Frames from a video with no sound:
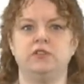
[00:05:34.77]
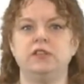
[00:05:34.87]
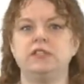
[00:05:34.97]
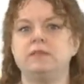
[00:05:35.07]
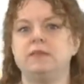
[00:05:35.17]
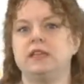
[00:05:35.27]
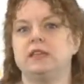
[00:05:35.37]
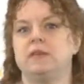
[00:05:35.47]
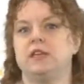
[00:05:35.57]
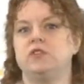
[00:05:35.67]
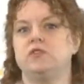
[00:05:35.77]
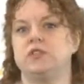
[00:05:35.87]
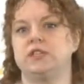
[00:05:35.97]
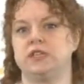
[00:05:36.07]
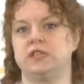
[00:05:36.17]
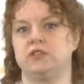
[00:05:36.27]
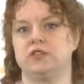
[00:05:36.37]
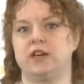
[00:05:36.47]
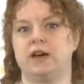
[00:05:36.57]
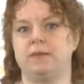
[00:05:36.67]
you need to make them interested in
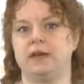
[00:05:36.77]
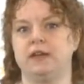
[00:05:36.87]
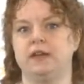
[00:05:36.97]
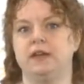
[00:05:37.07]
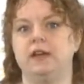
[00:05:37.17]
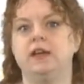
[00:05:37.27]
your topic.